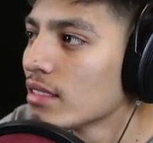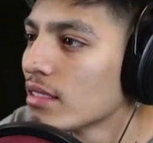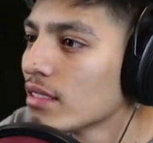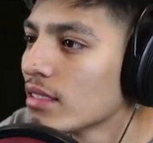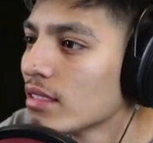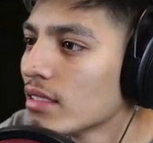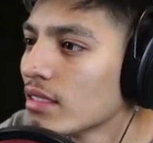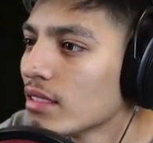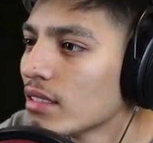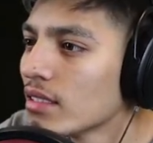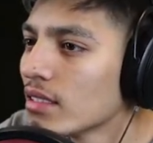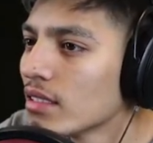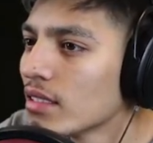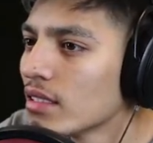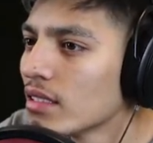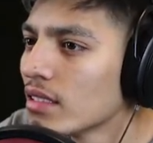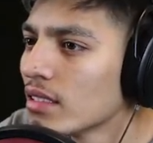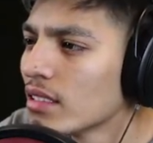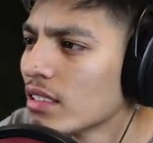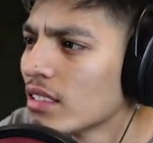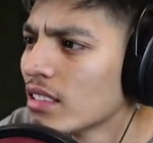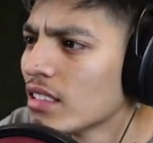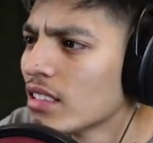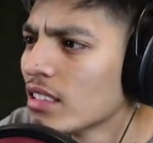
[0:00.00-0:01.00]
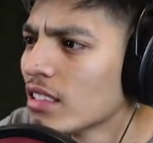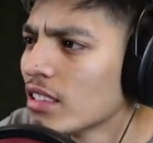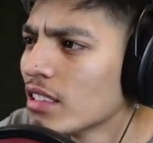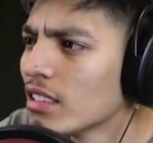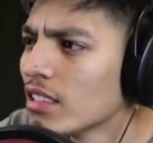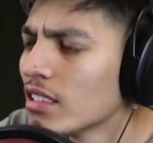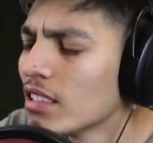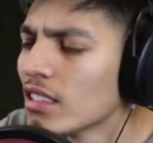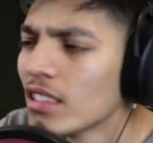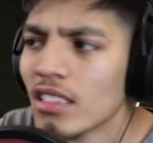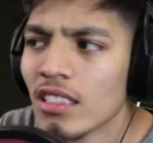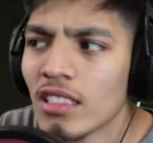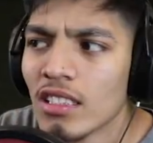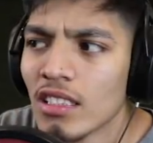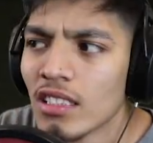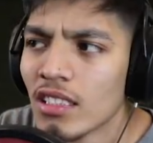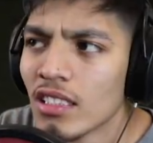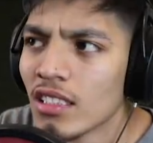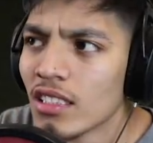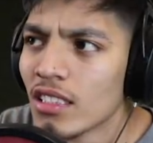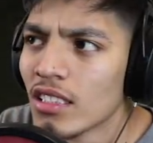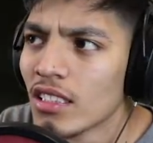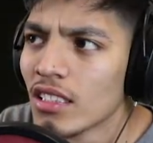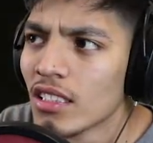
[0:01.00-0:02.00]

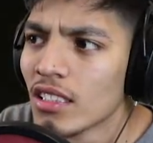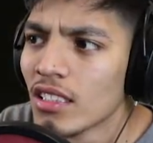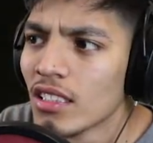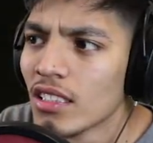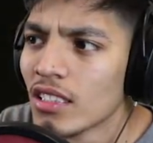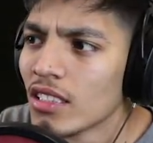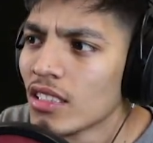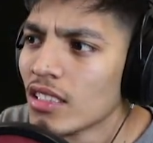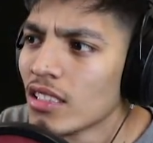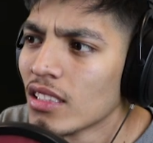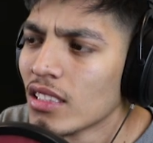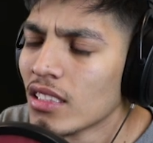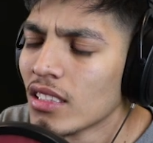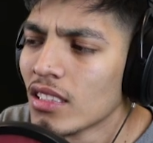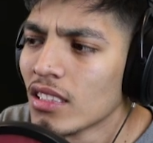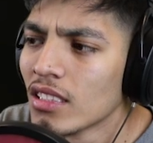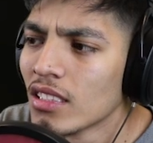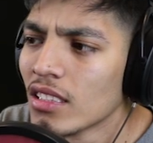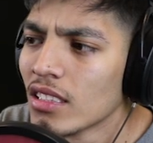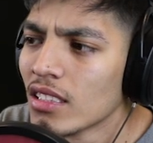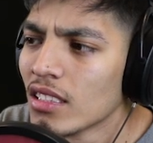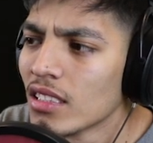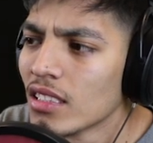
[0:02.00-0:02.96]
(silence)